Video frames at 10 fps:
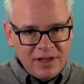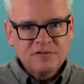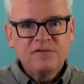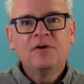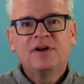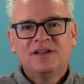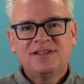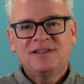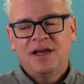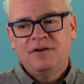
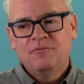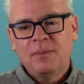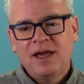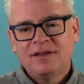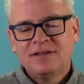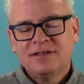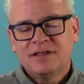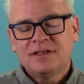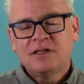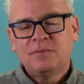focused and remains
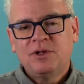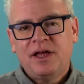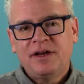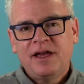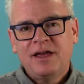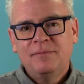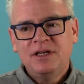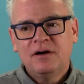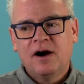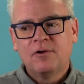accessible on
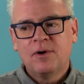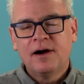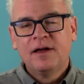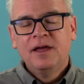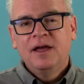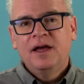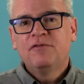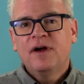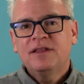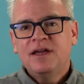AMD hardware. And
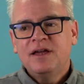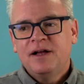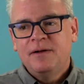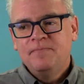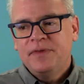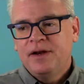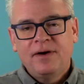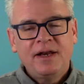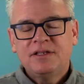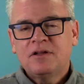frankly,
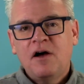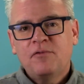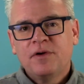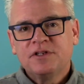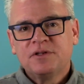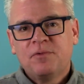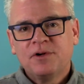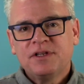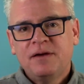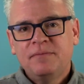any software that
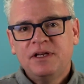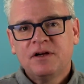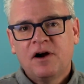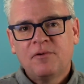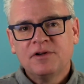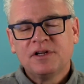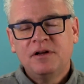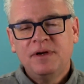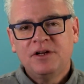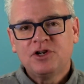supports AMD's hardware is going
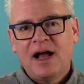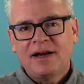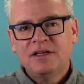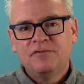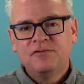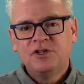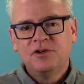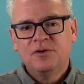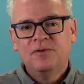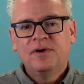to be attractive
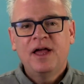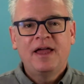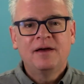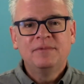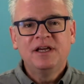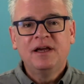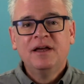to AMD.